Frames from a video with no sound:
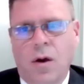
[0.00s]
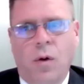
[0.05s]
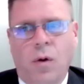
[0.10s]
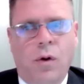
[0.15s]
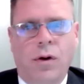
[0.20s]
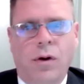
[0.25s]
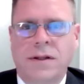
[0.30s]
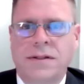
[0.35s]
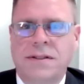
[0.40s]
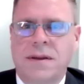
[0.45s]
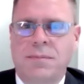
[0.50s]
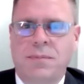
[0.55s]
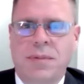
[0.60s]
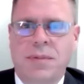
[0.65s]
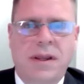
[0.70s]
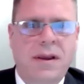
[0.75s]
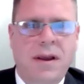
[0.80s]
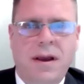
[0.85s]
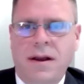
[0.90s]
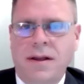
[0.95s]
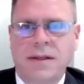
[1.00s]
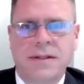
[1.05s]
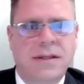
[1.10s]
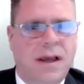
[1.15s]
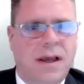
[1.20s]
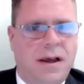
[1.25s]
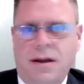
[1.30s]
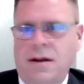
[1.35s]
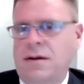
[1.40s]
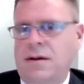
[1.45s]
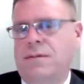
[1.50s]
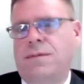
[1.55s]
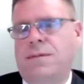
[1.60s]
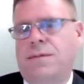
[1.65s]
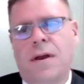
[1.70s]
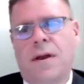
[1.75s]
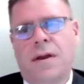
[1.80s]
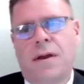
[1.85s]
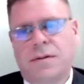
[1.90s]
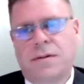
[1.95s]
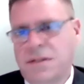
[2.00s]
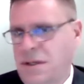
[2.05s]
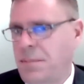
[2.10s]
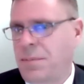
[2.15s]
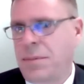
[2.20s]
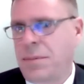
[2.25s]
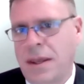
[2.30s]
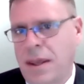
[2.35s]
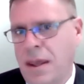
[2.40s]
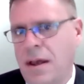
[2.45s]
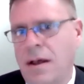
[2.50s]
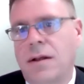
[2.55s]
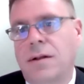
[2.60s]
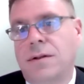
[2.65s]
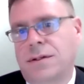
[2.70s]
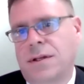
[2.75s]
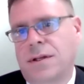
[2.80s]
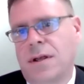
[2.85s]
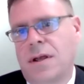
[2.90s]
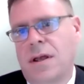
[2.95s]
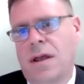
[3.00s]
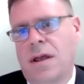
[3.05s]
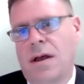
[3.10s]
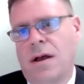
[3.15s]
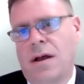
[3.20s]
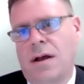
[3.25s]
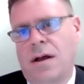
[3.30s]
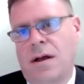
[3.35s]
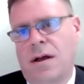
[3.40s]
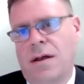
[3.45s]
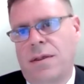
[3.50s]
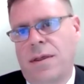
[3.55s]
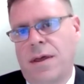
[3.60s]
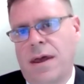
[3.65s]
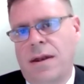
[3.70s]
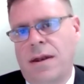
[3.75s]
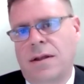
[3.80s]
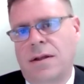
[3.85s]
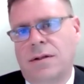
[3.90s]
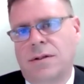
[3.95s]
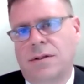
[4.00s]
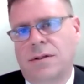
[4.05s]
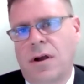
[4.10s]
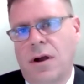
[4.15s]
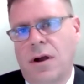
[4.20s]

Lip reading: or is it because of something else that is